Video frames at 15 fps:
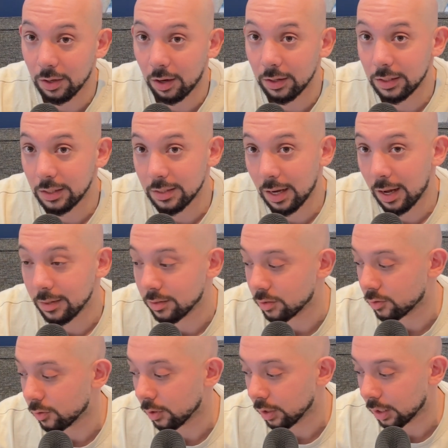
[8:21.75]
are these ads
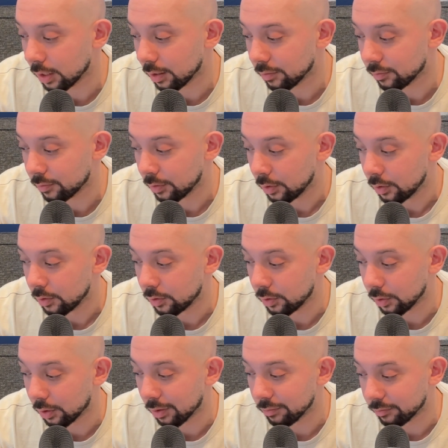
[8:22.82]
strong enough
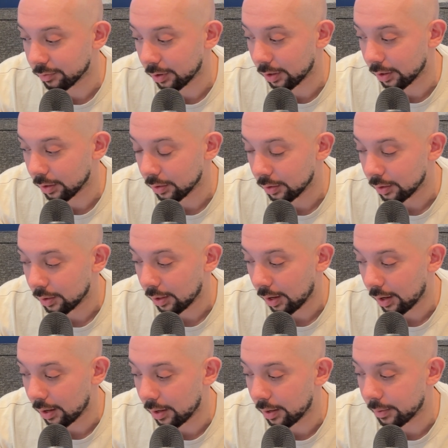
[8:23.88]
to convert
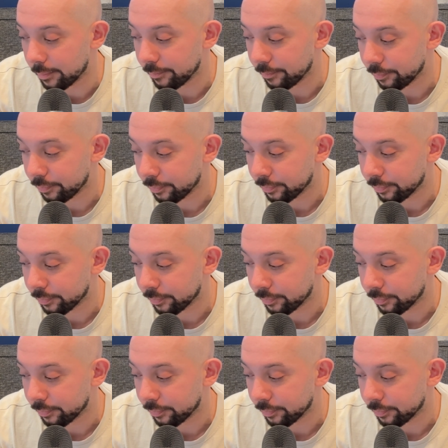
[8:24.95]
and